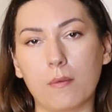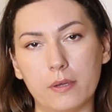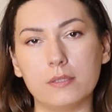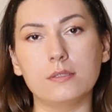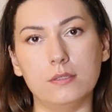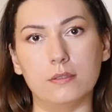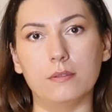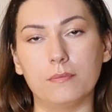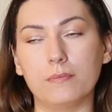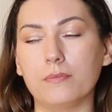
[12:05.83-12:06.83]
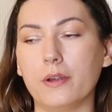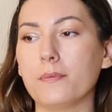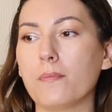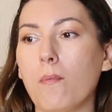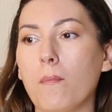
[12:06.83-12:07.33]
but still,
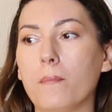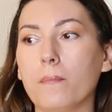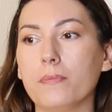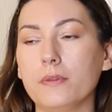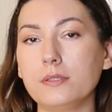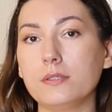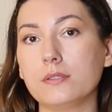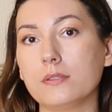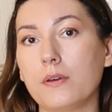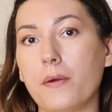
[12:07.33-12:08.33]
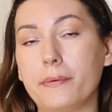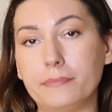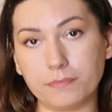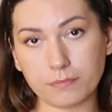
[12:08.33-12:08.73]
right? This is a